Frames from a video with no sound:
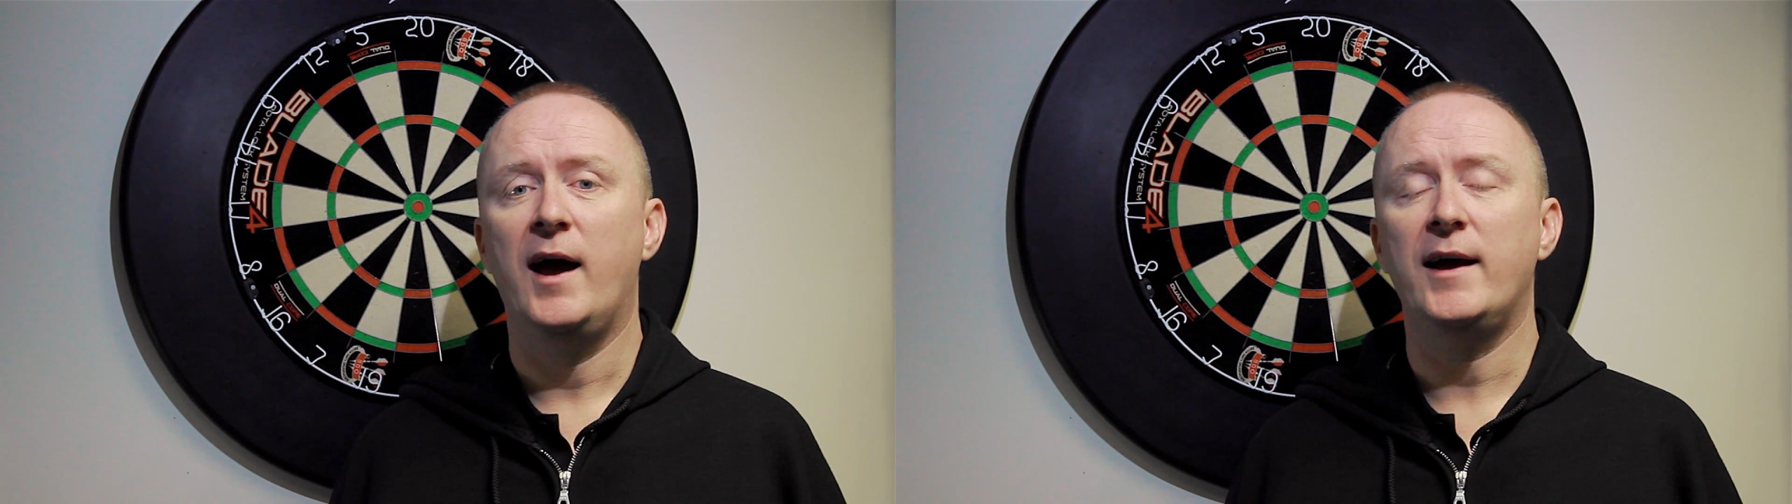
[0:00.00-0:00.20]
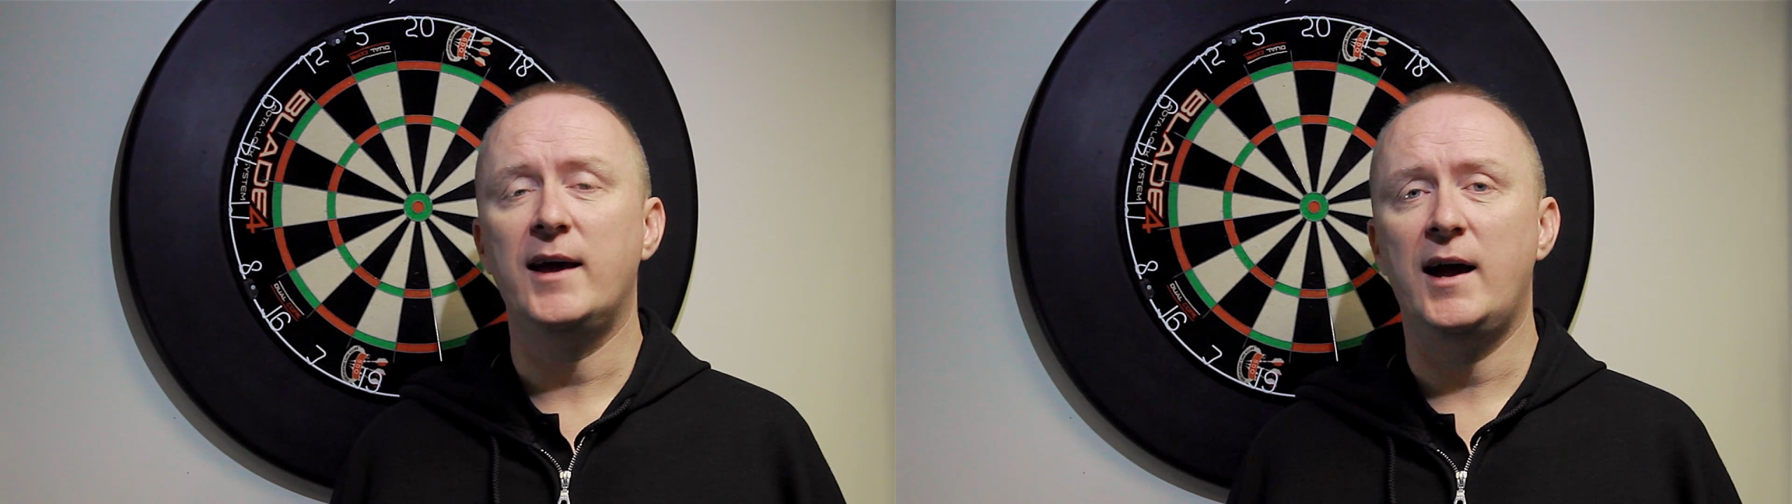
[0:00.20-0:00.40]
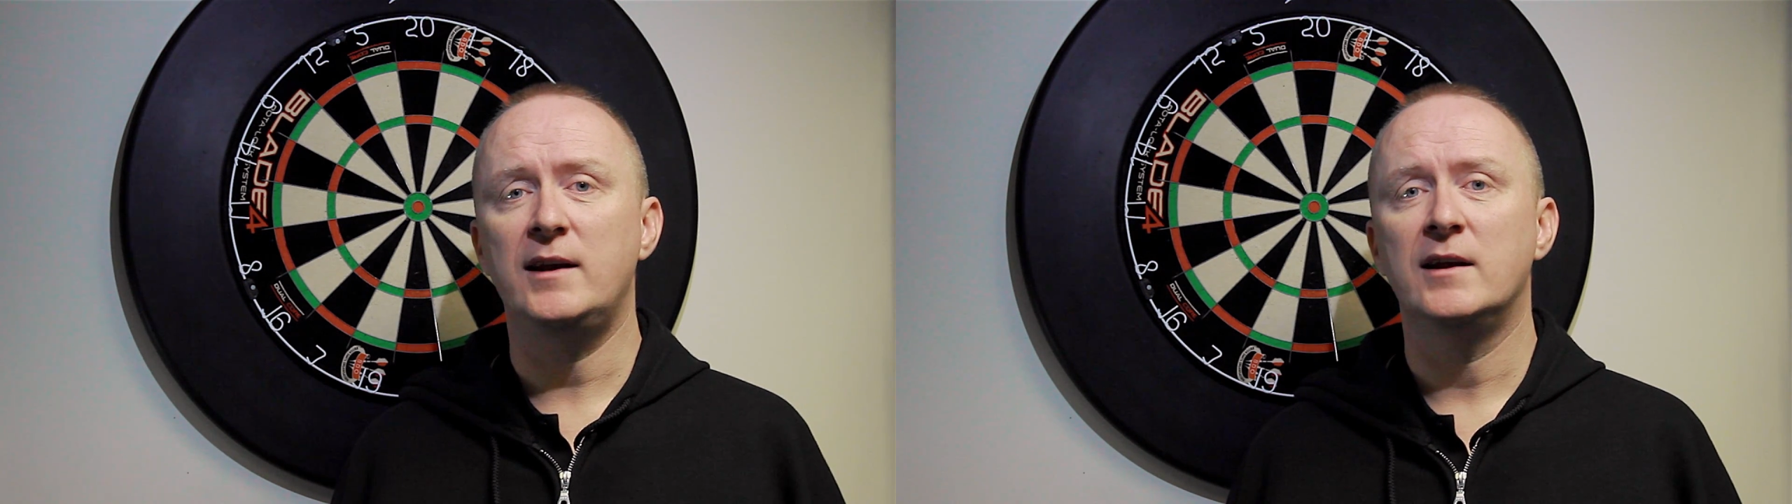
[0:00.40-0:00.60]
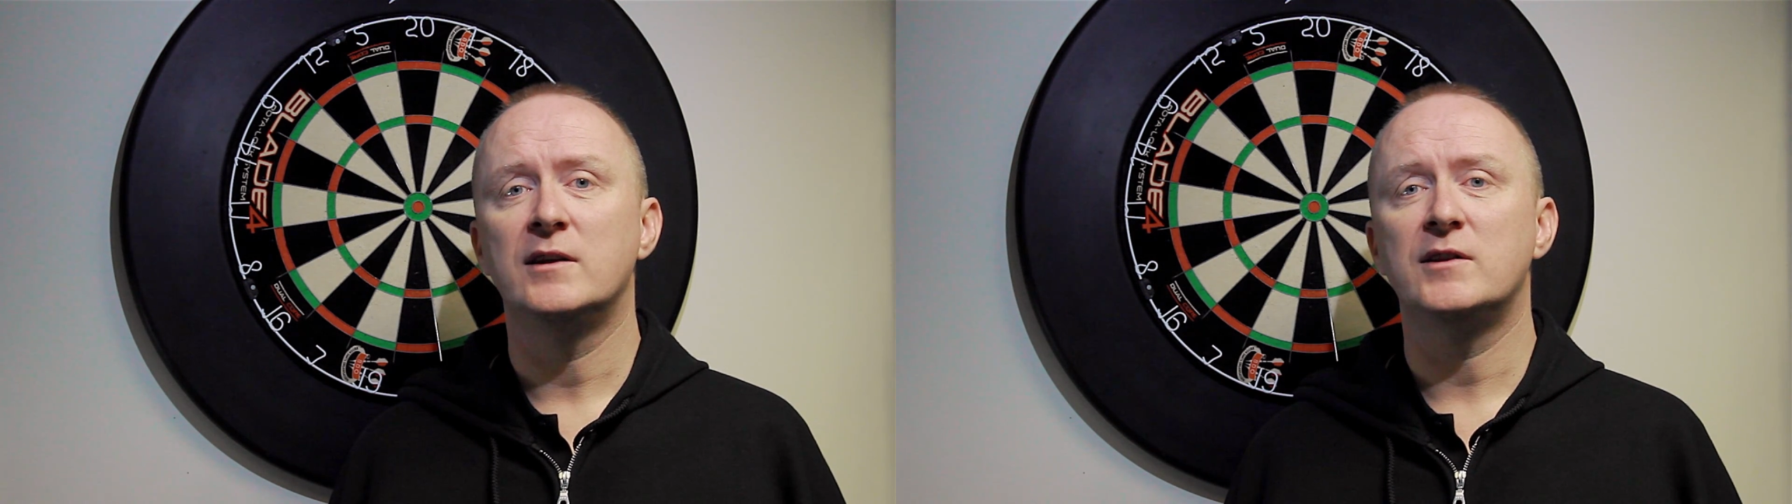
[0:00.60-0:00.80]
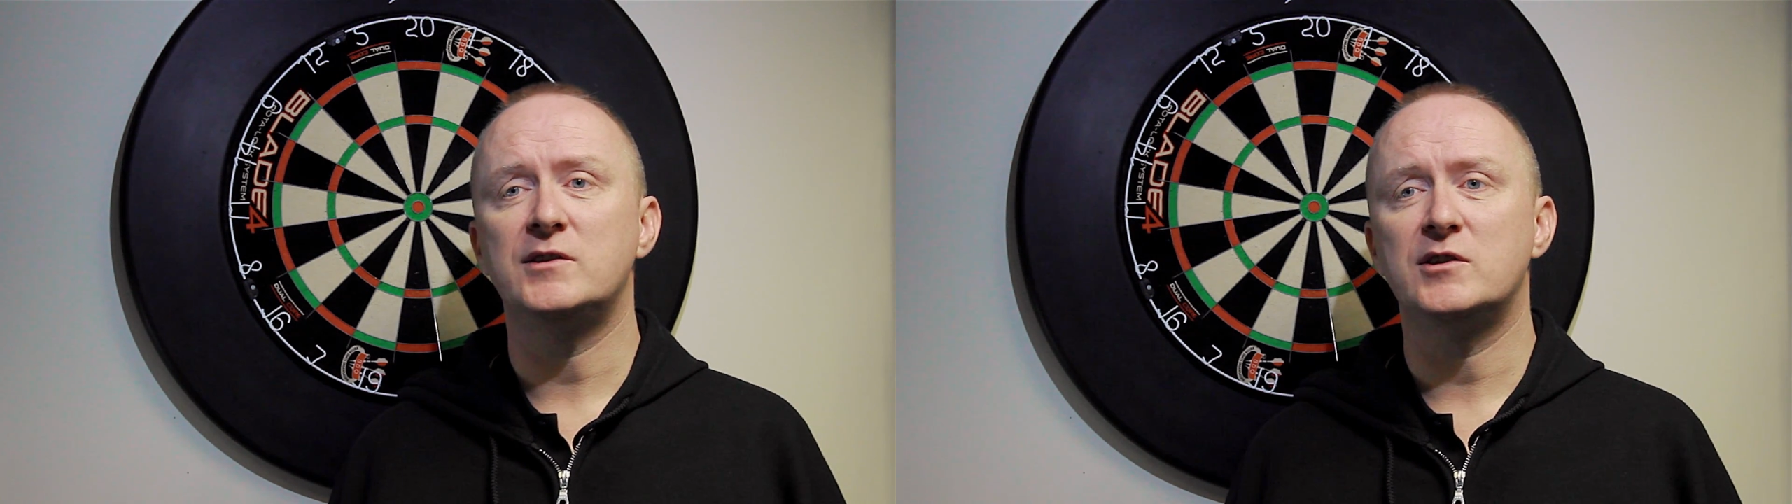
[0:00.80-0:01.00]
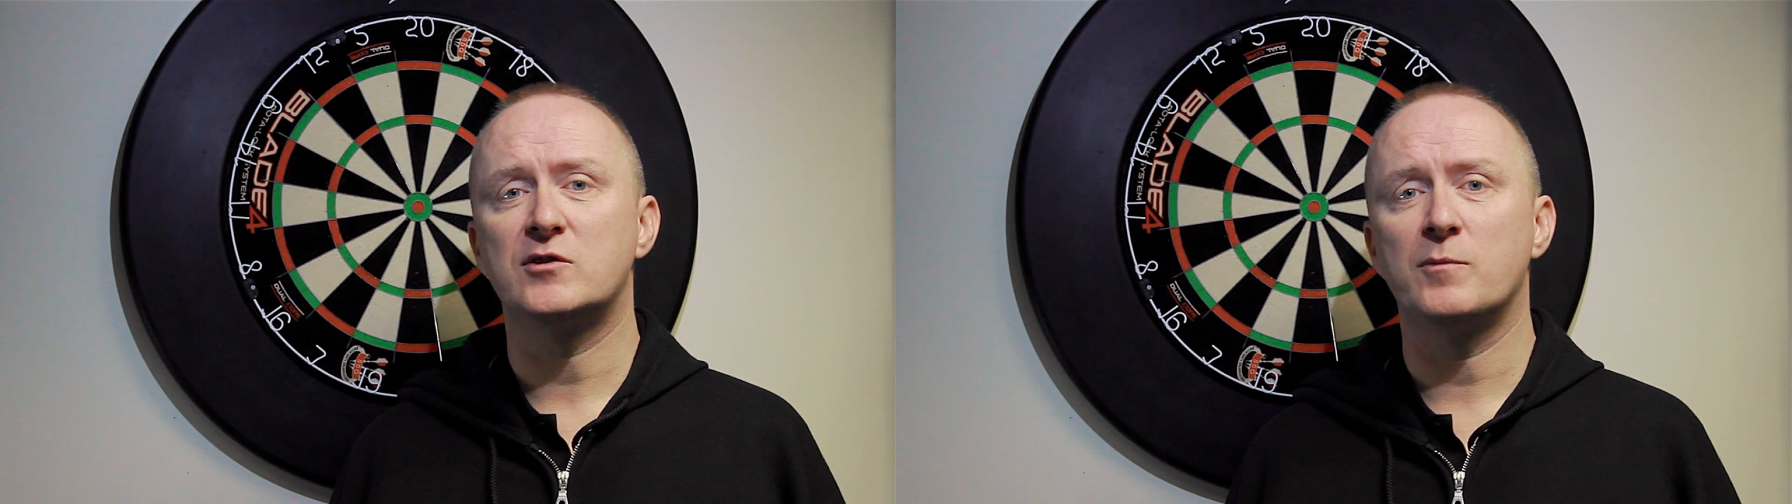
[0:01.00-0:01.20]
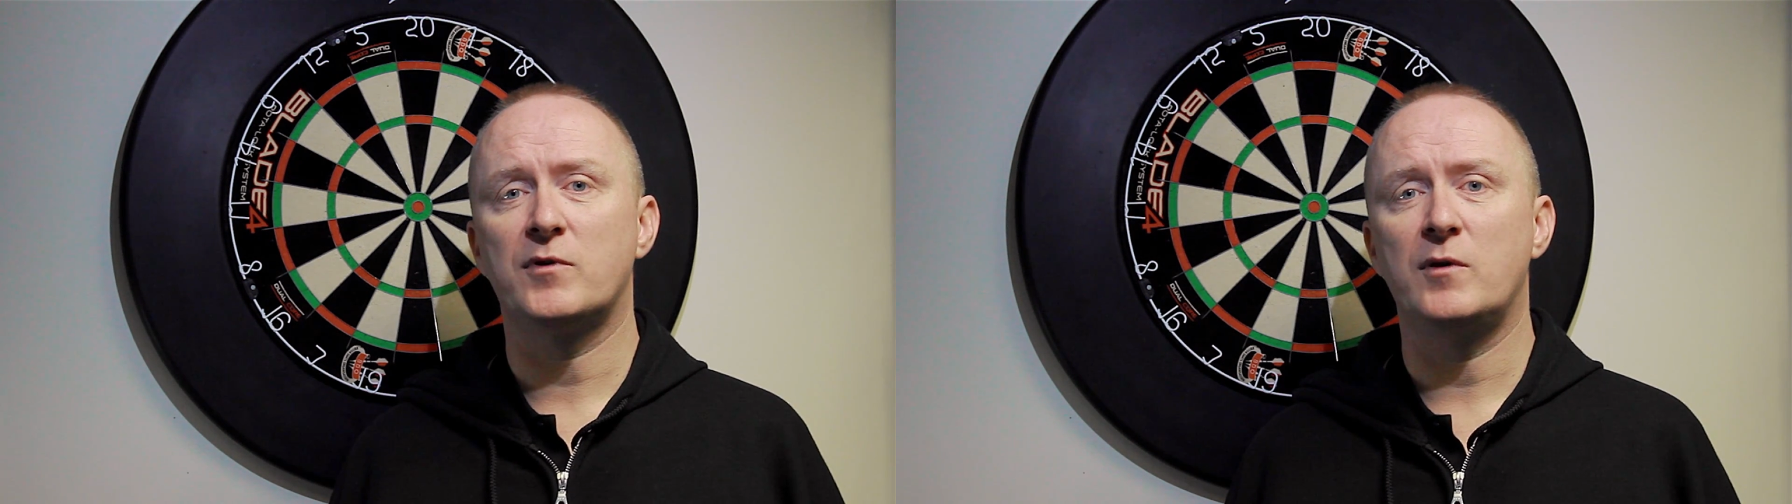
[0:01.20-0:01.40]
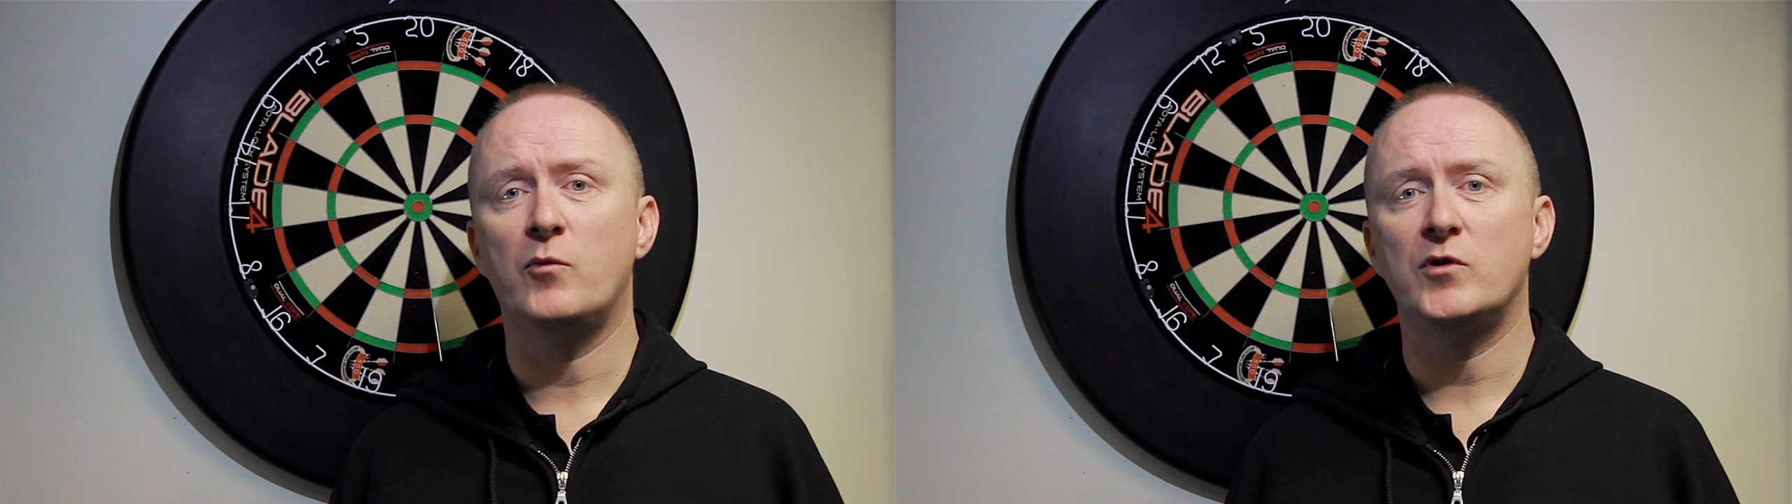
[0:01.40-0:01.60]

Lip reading: Again, this is something,